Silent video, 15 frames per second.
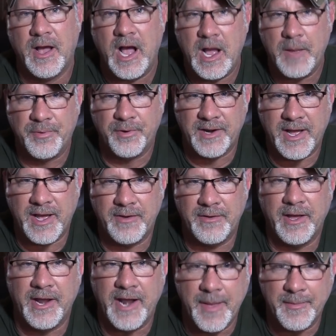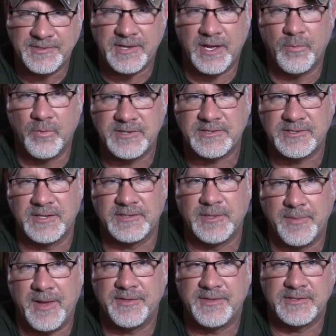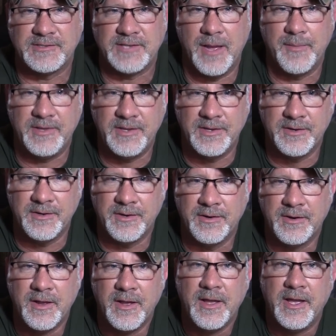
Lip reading: I put out an Amazon wish list about this time of year